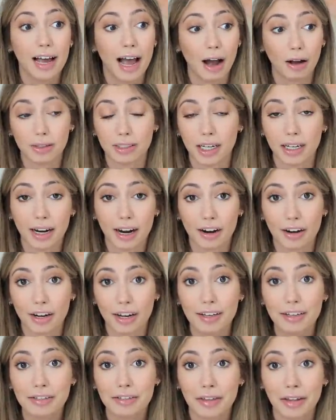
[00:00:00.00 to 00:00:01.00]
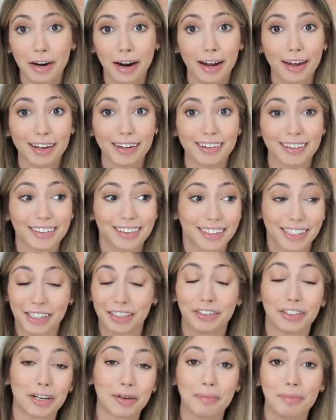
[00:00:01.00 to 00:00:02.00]
outside areas that I
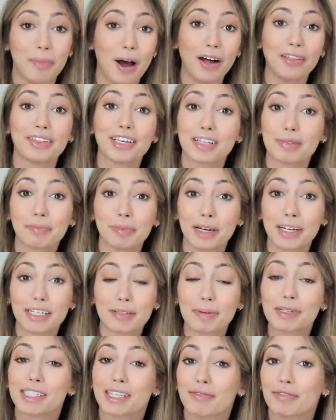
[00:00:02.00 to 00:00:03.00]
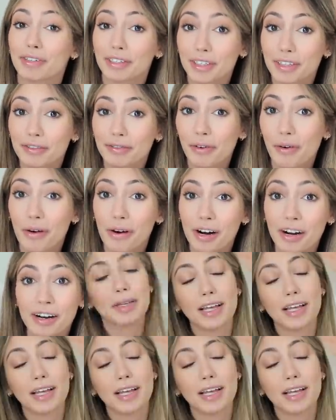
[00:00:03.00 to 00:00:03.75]
literally bought this place specifically for.